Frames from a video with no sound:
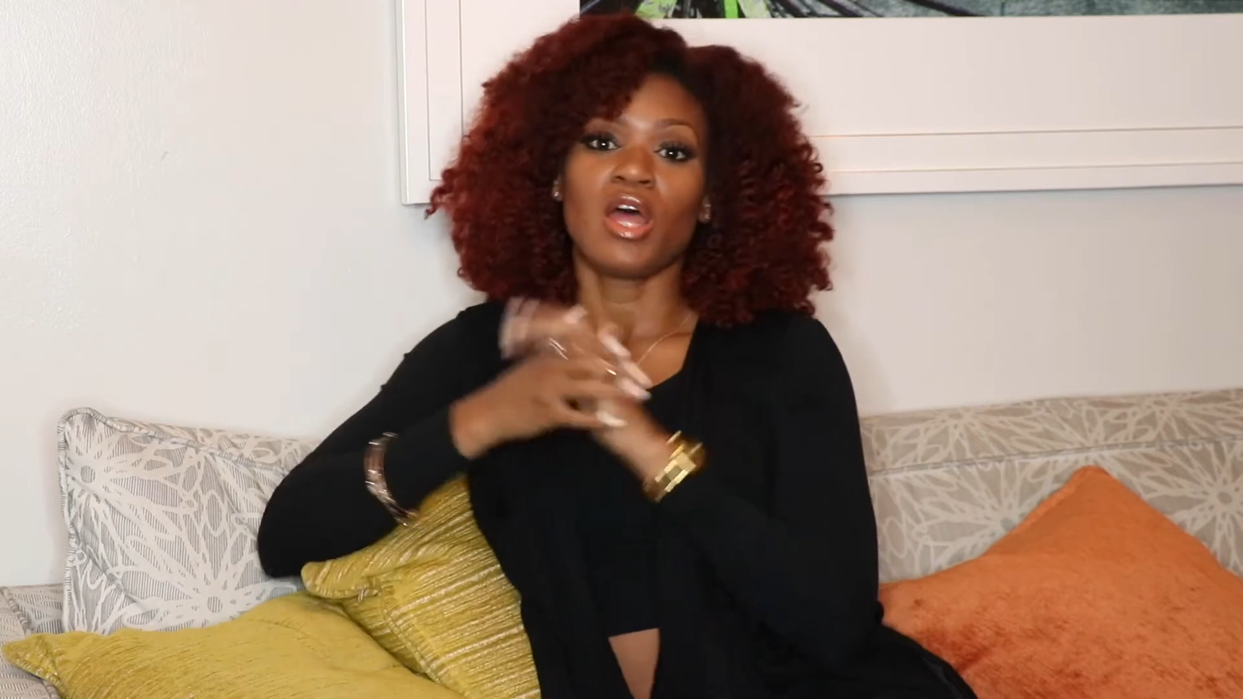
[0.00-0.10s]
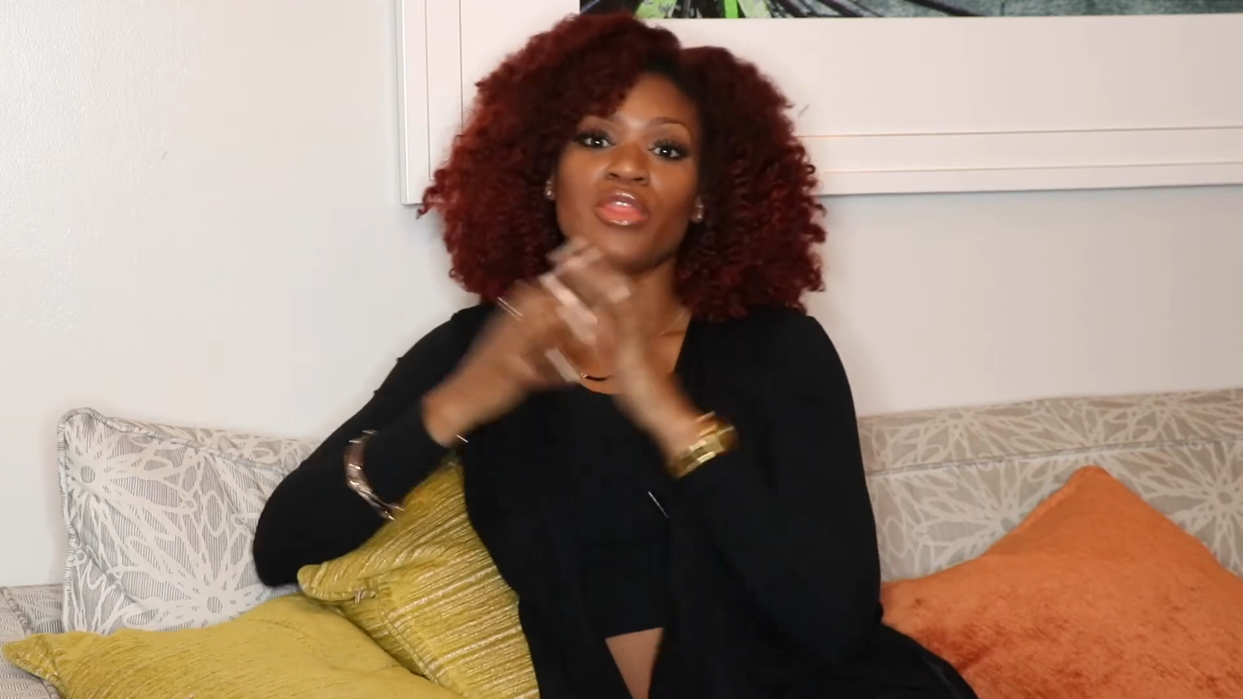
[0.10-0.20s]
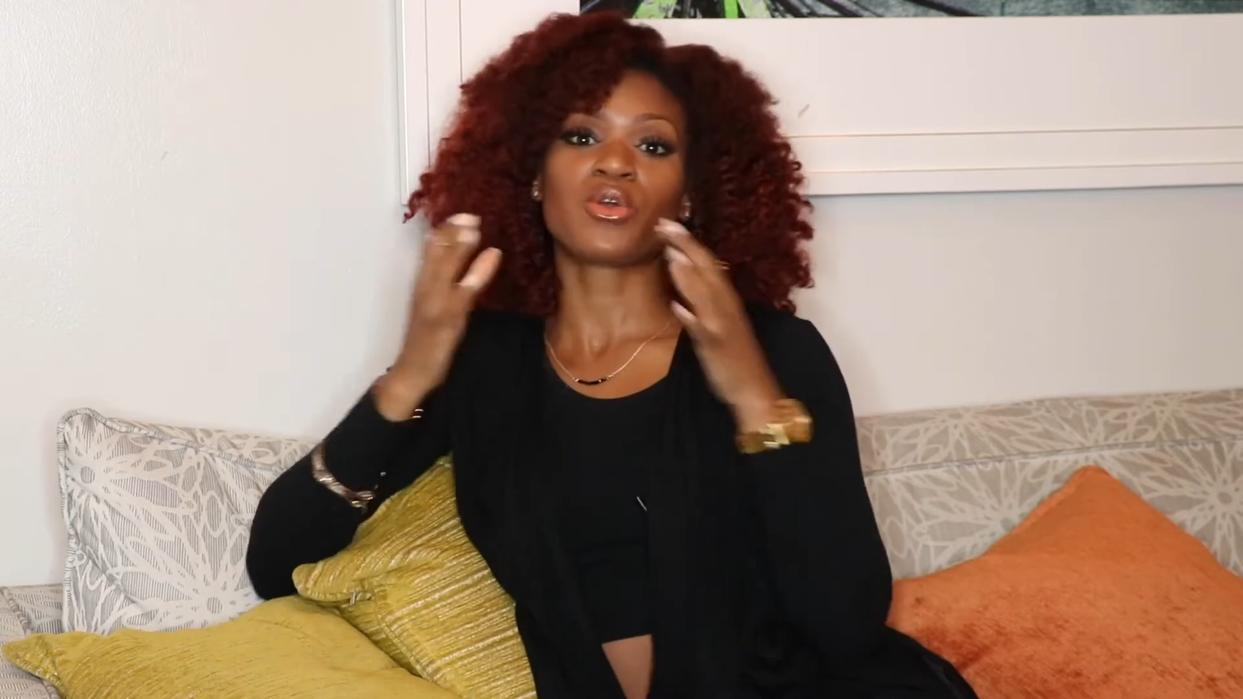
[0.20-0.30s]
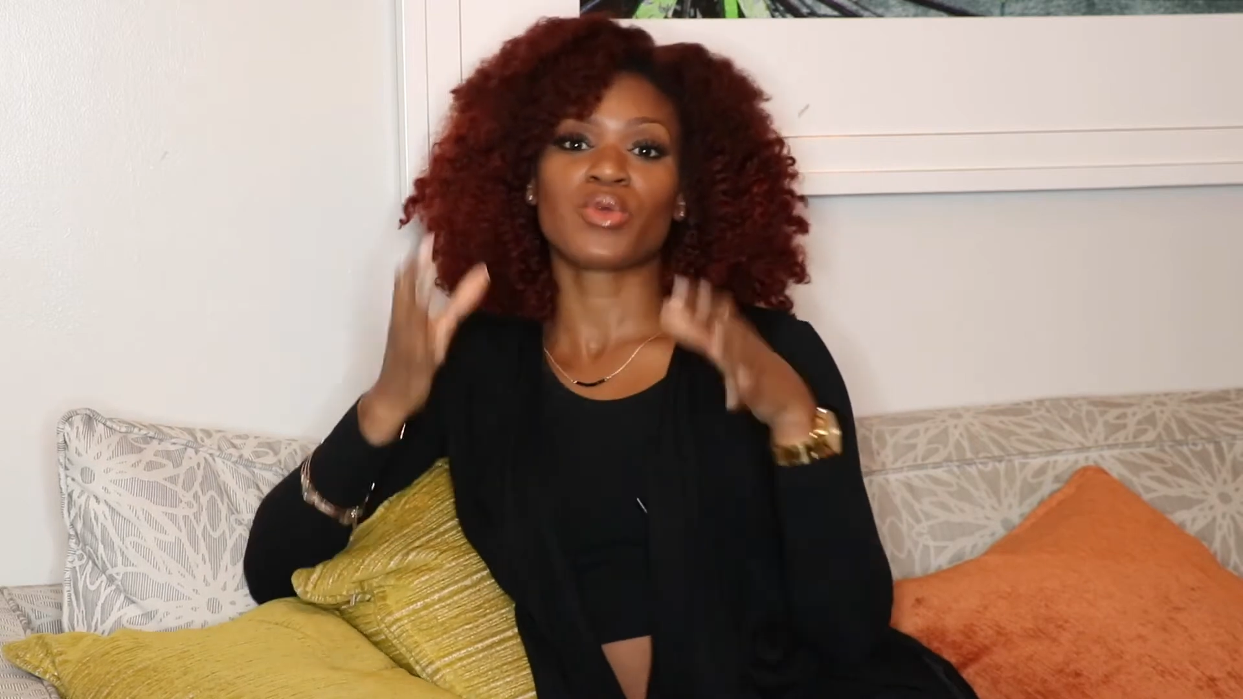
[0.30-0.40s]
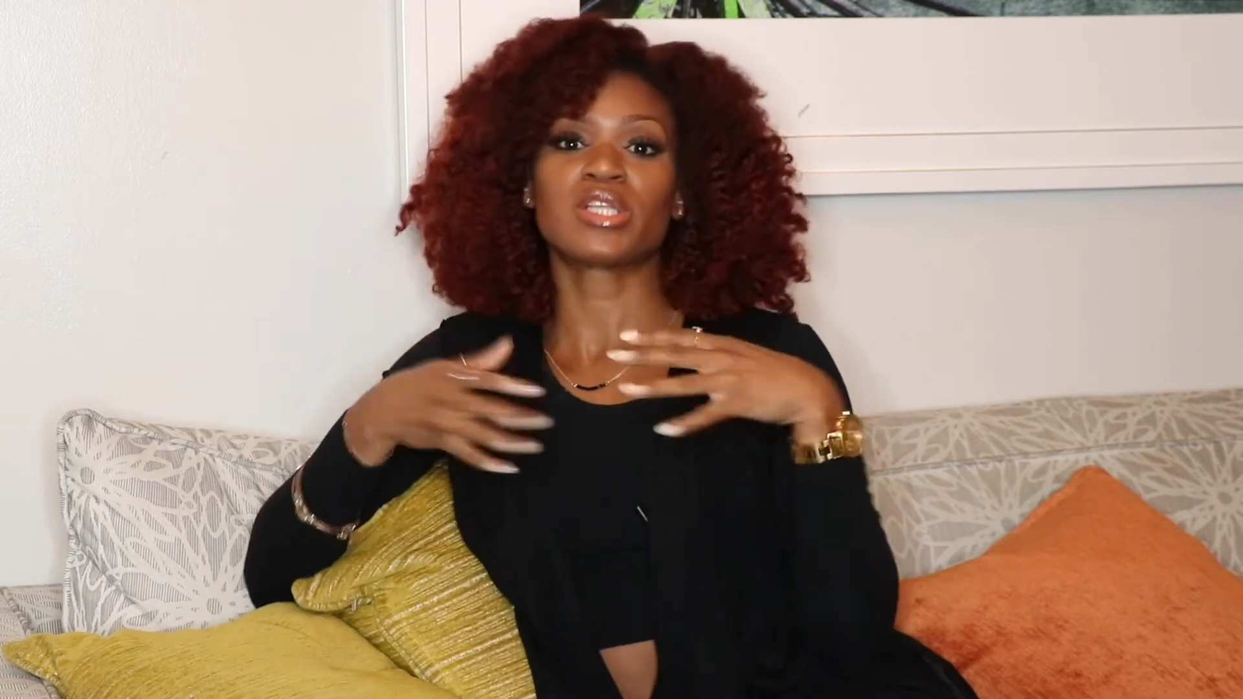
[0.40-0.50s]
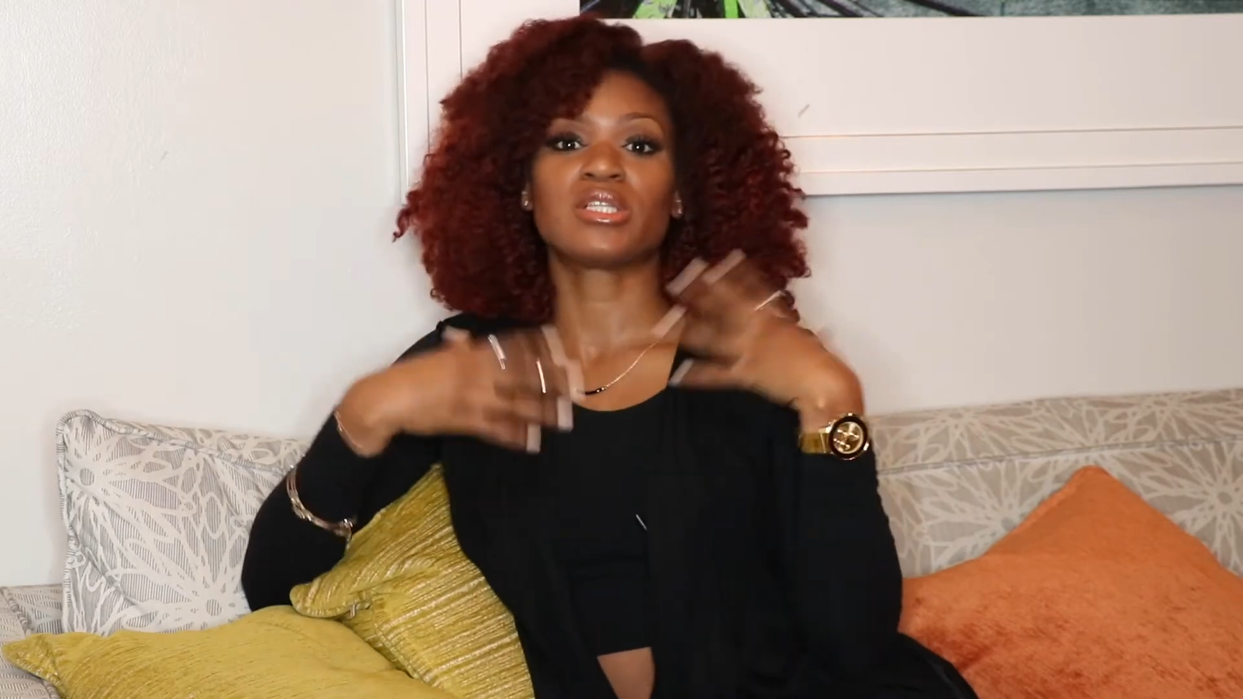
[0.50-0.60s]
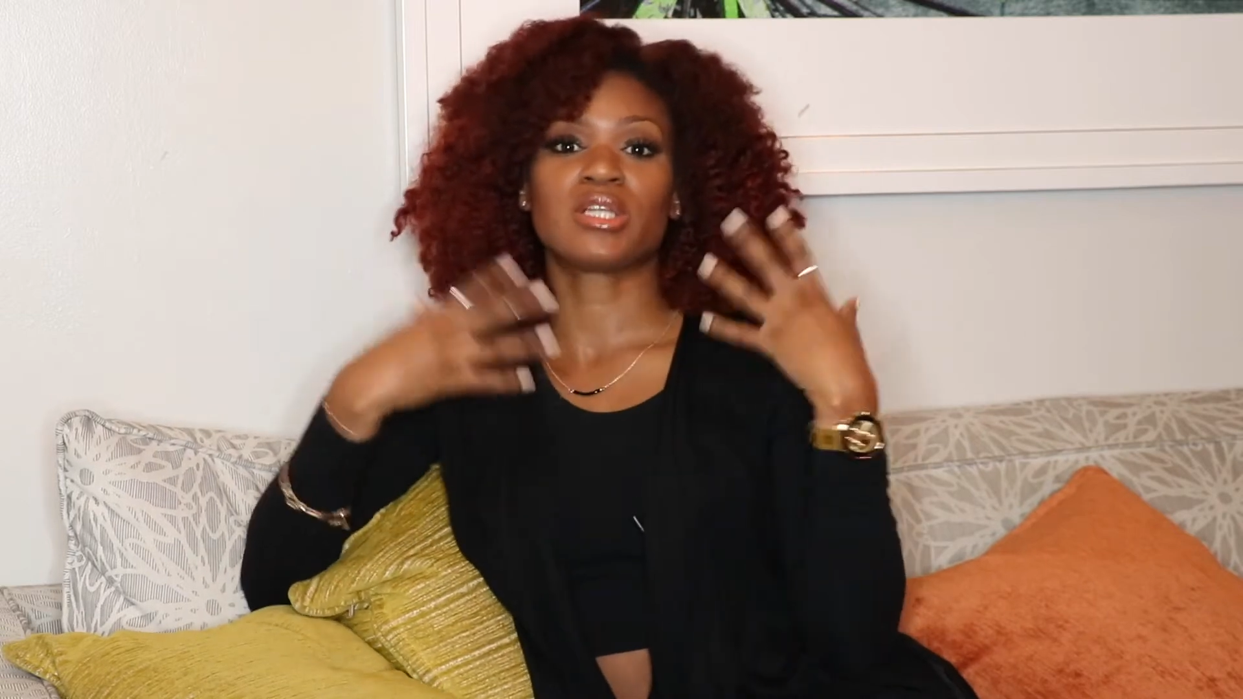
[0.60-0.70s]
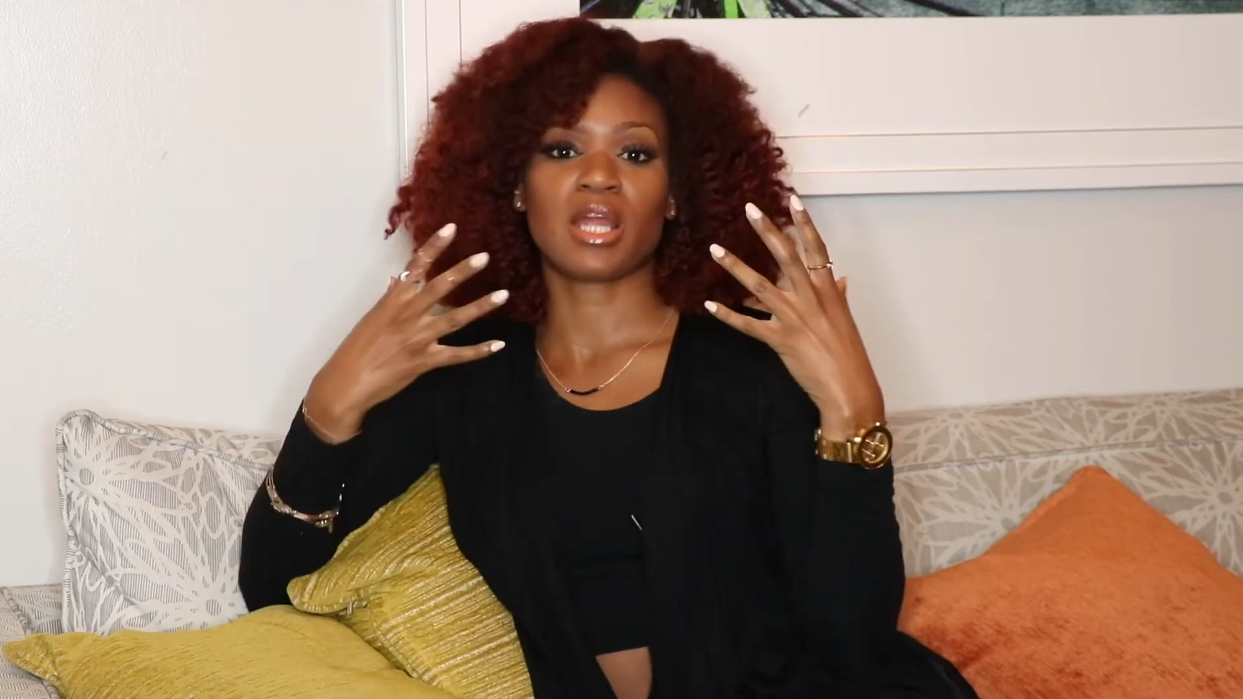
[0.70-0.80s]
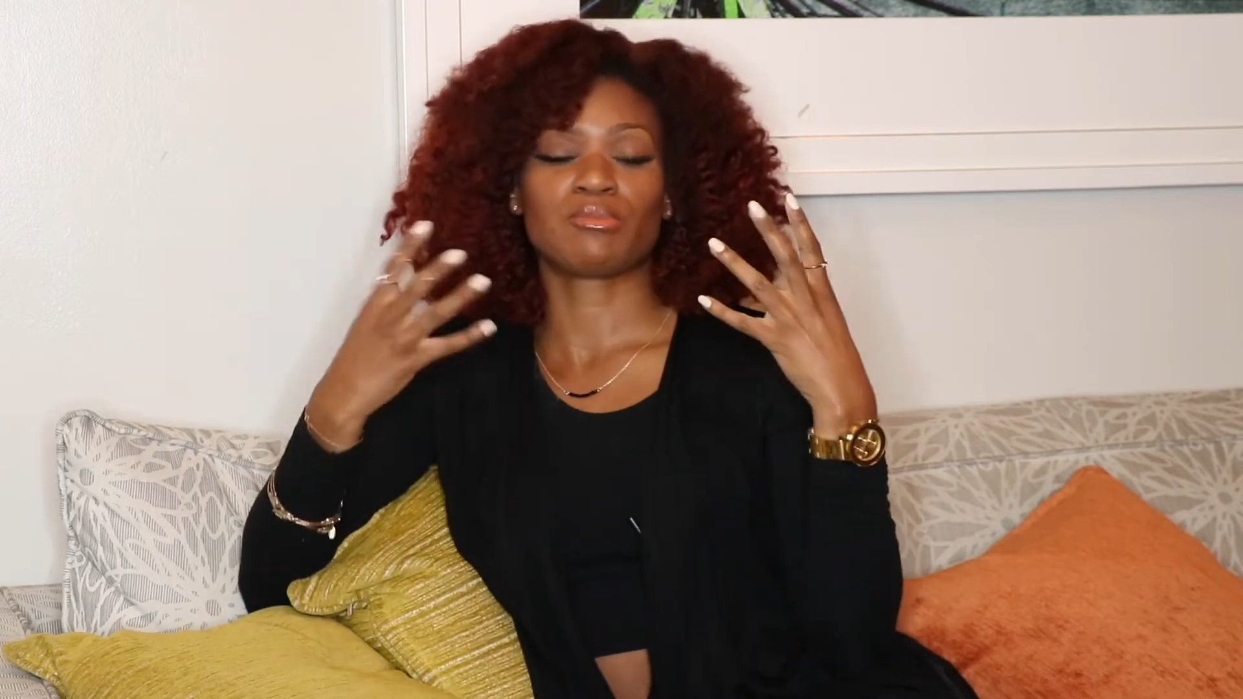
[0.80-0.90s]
The reason that